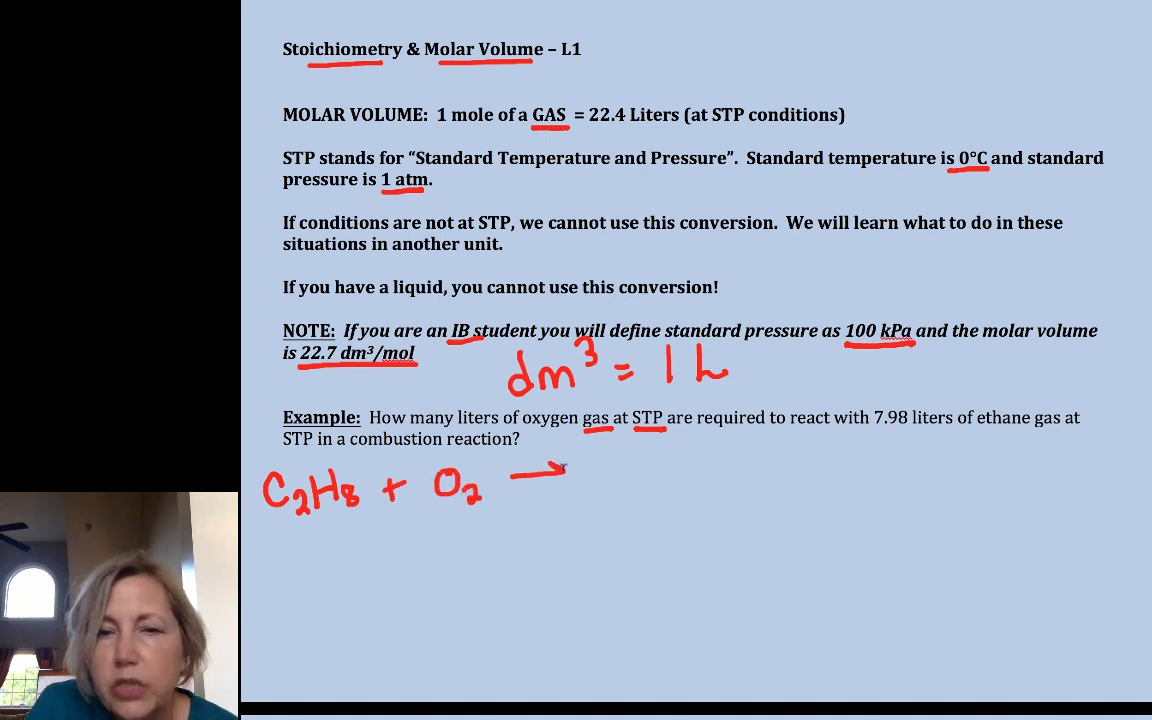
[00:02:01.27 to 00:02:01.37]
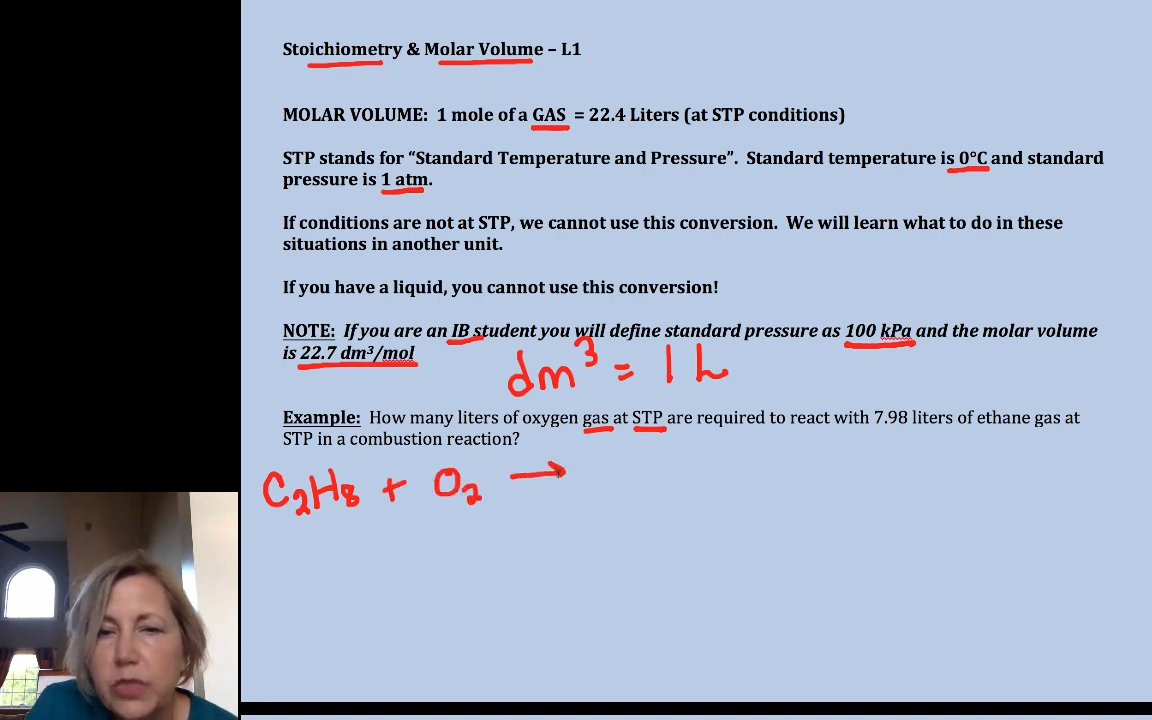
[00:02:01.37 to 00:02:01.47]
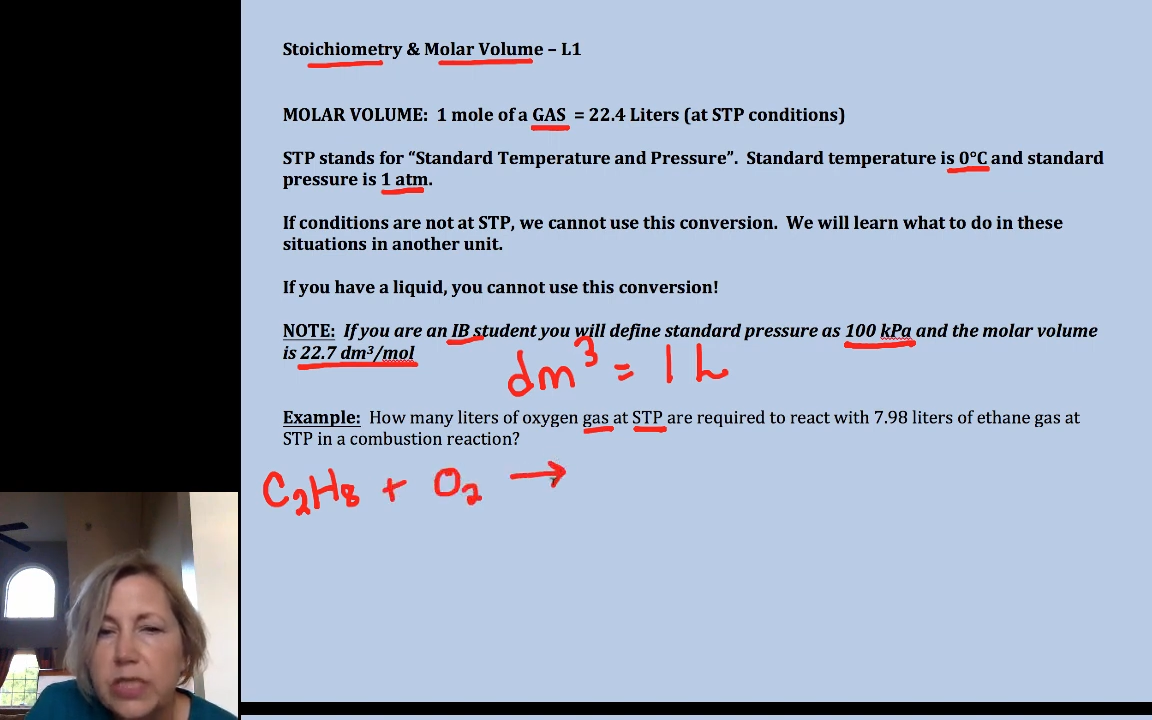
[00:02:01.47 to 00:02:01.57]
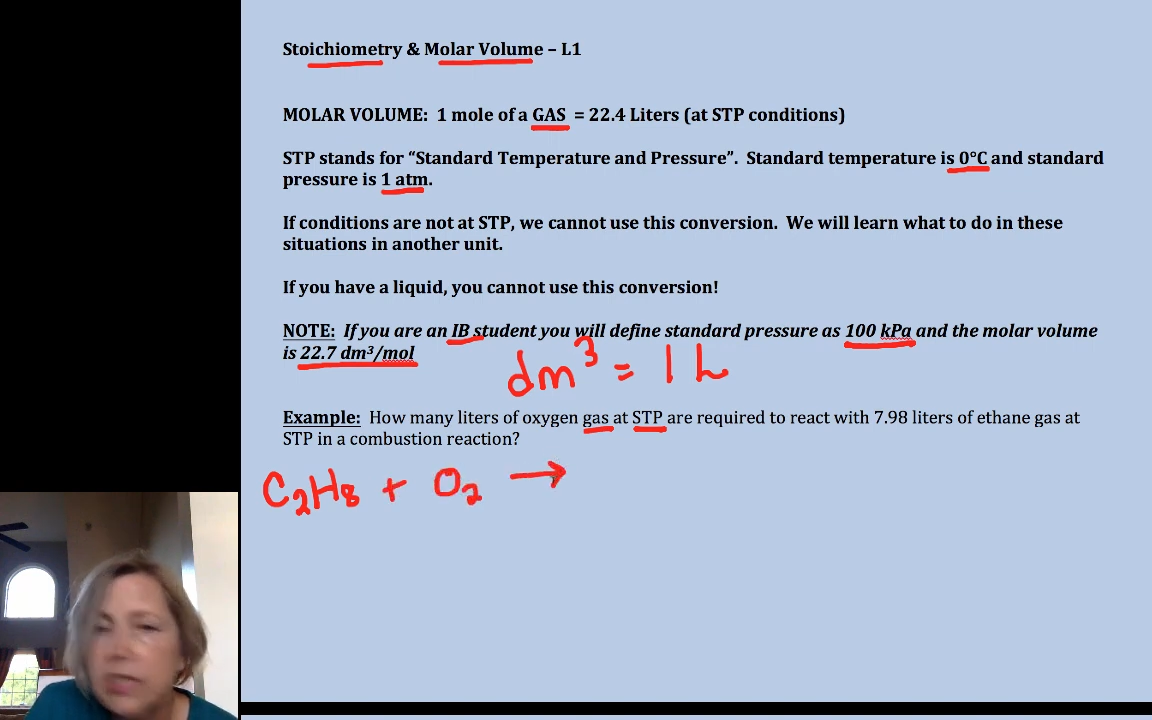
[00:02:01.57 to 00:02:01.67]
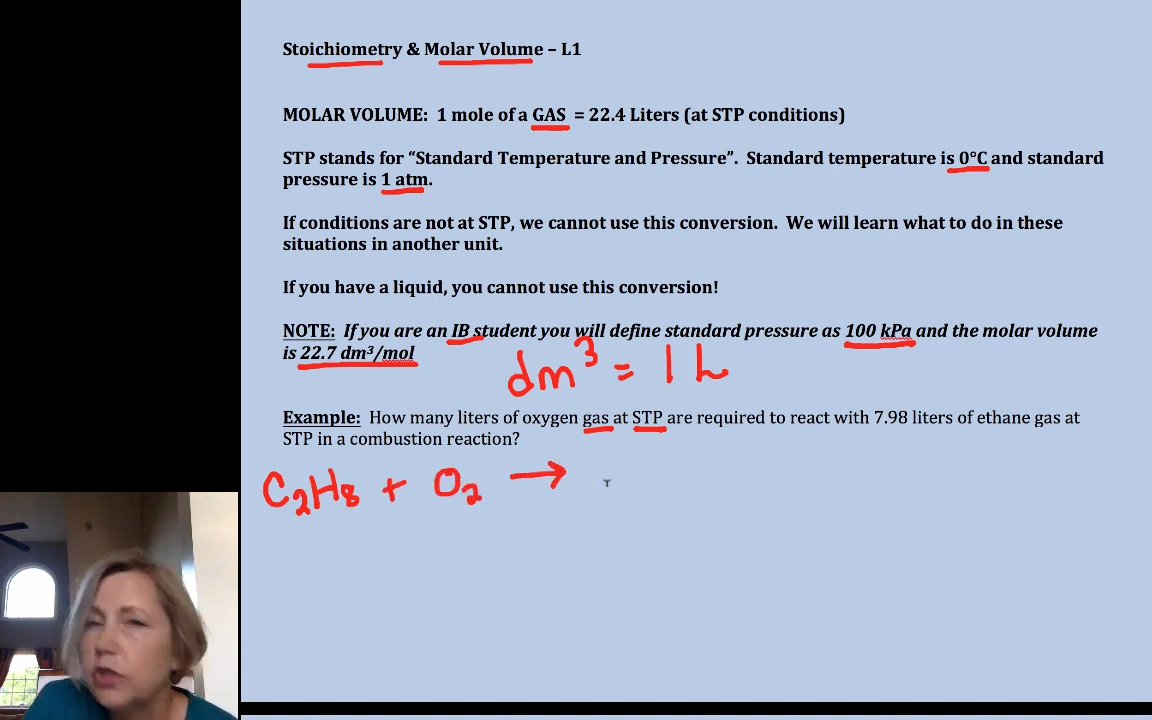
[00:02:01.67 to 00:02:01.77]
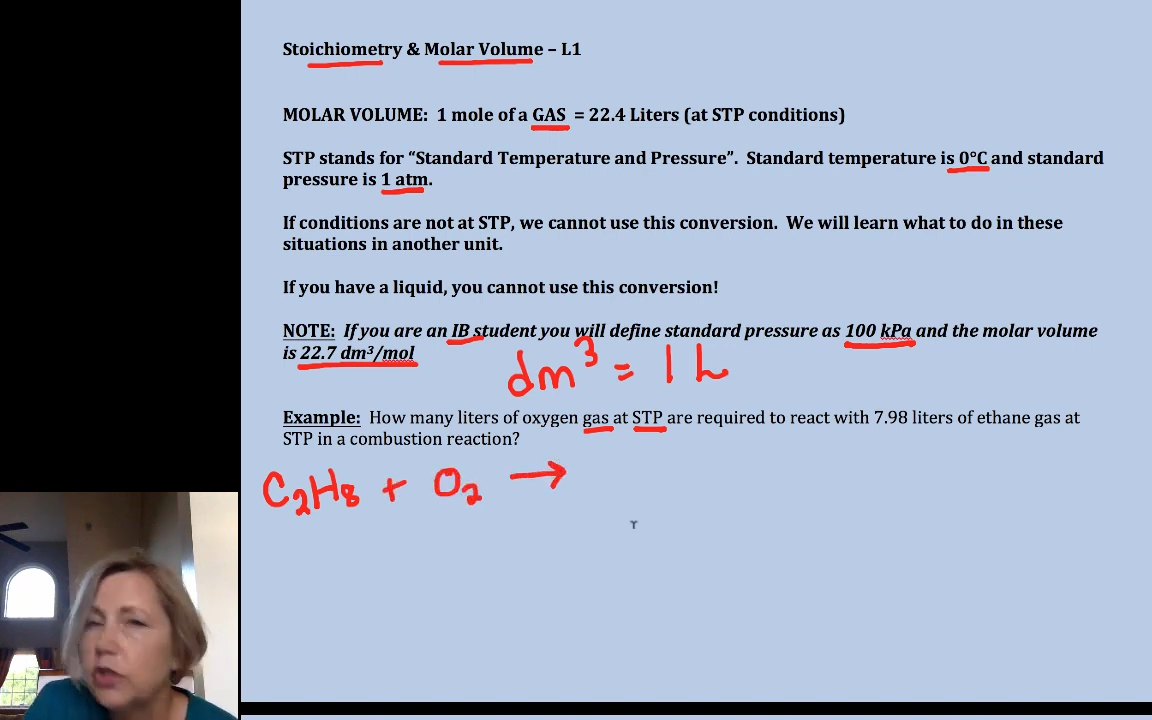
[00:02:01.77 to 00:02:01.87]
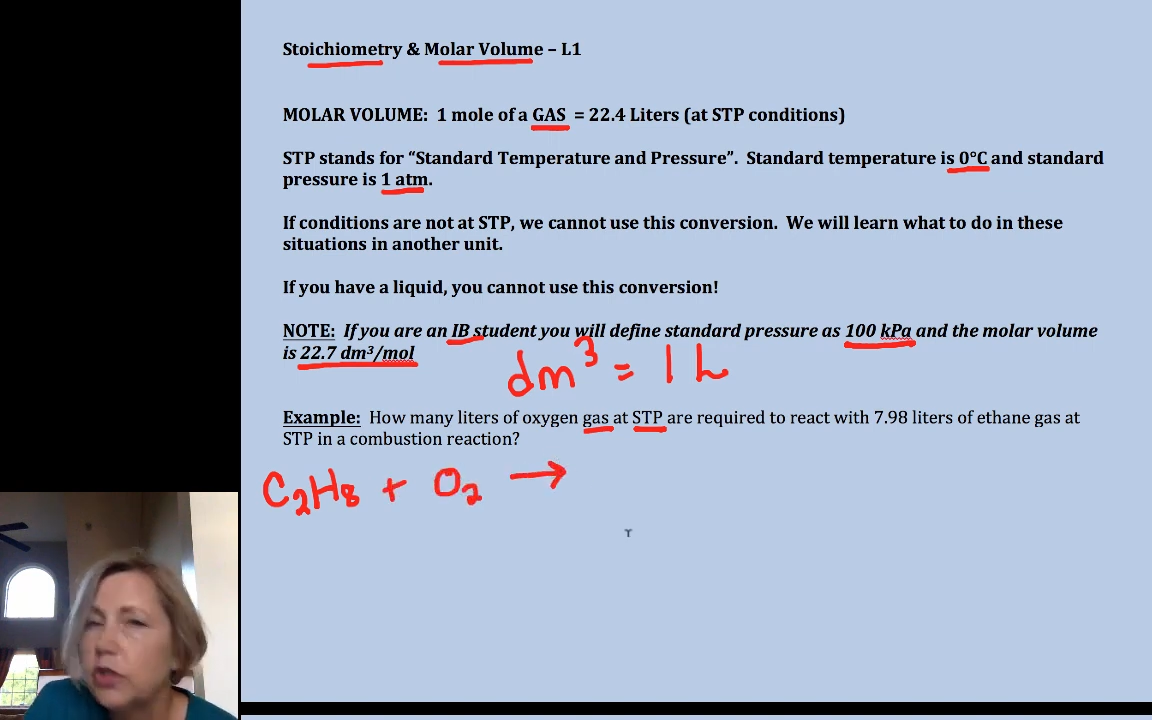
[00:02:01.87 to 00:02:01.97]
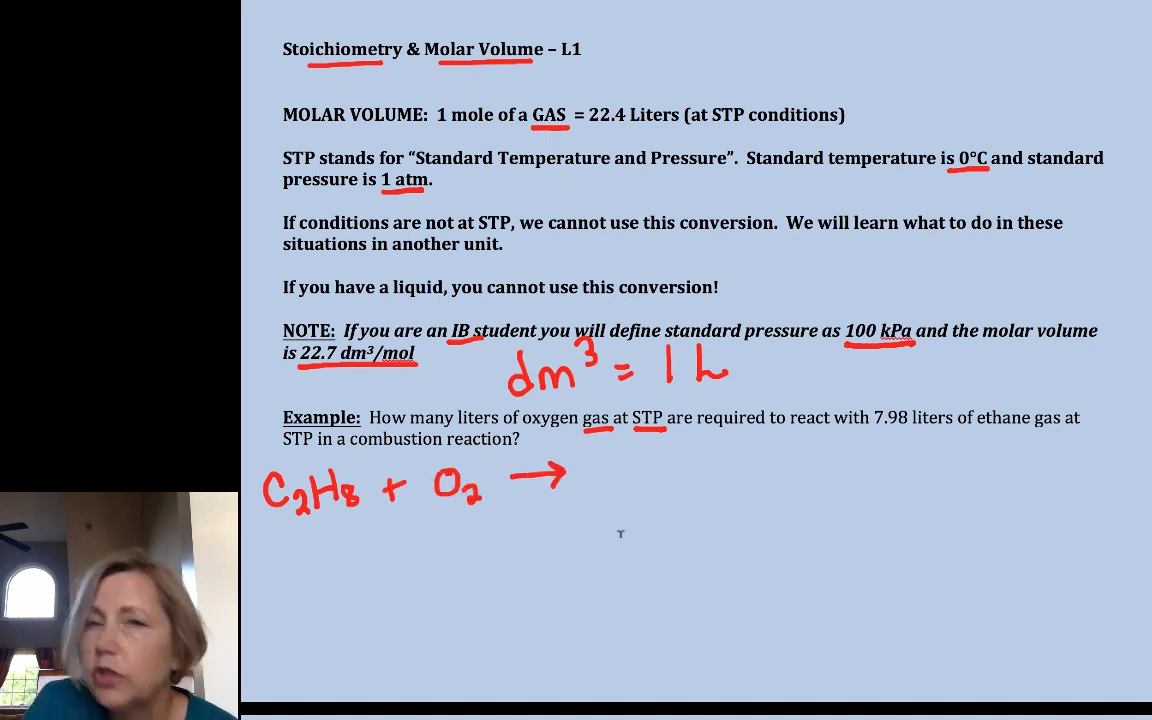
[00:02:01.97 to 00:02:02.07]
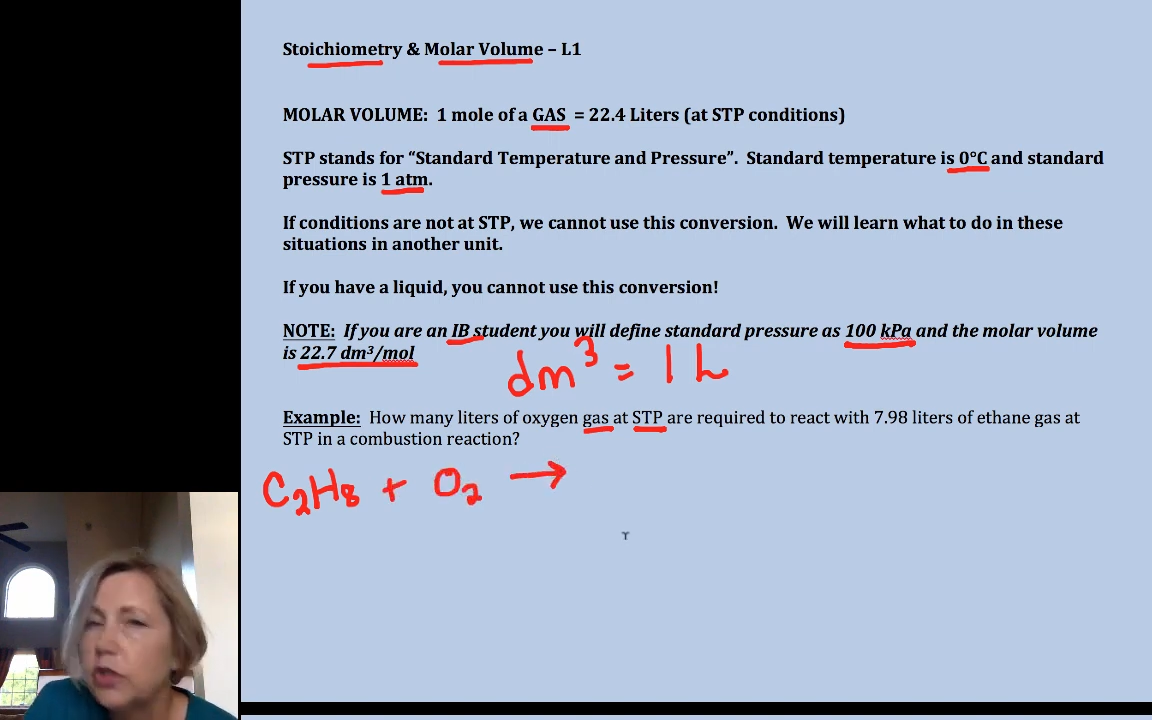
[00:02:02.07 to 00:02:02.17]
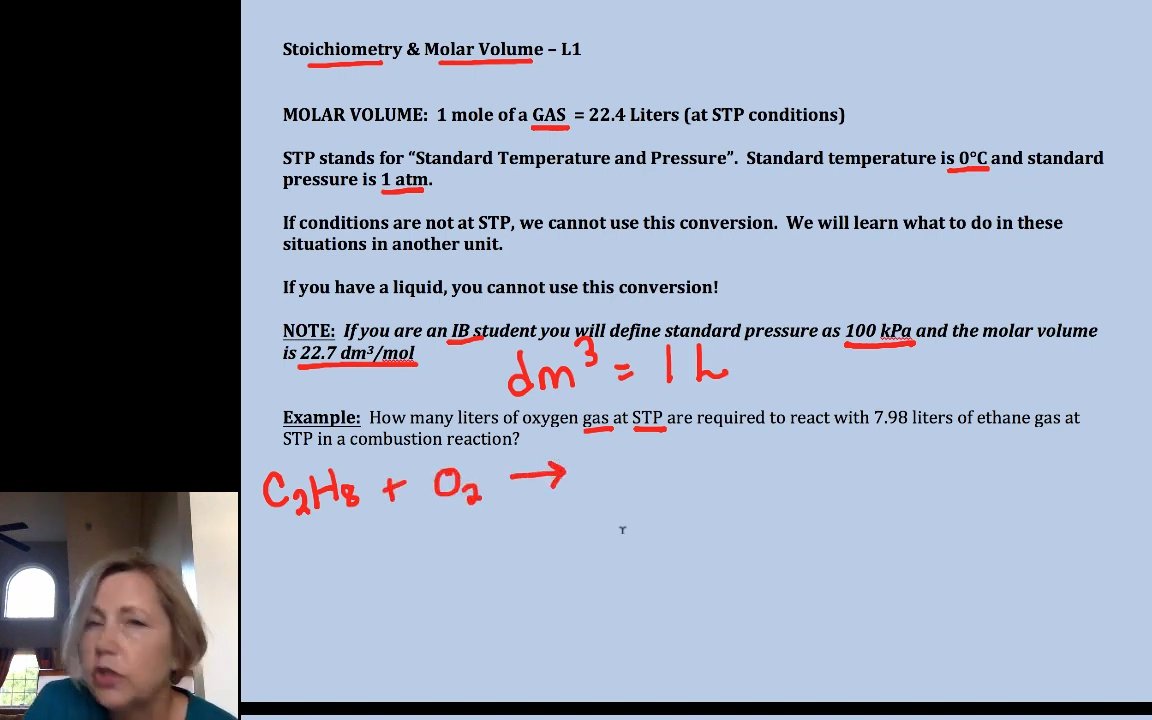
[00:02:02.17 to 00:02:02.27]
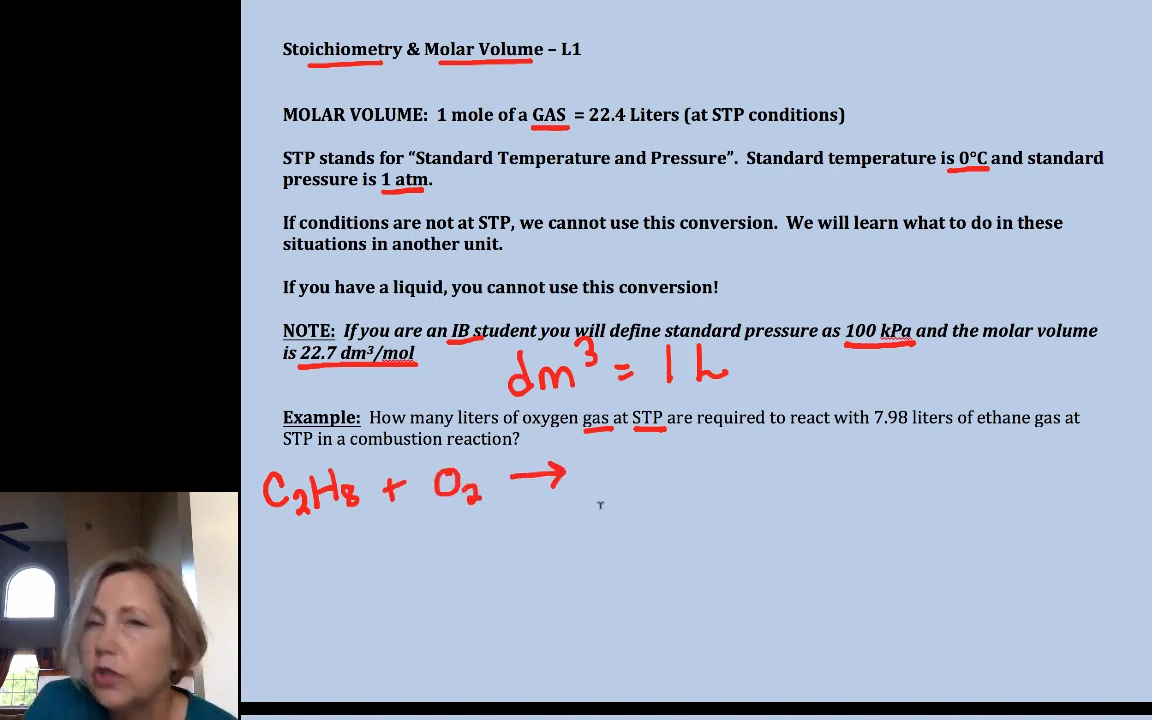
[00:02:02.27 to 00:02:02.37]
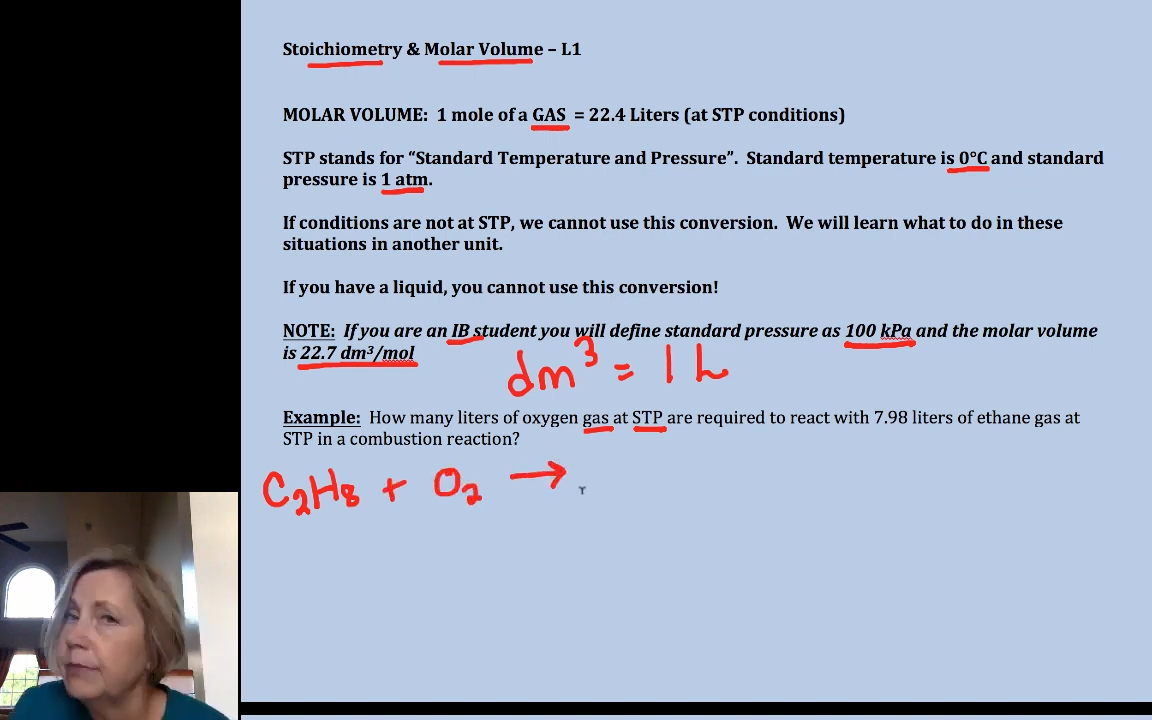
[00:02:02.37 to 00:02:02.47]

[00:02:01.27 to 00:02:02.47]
to assume complete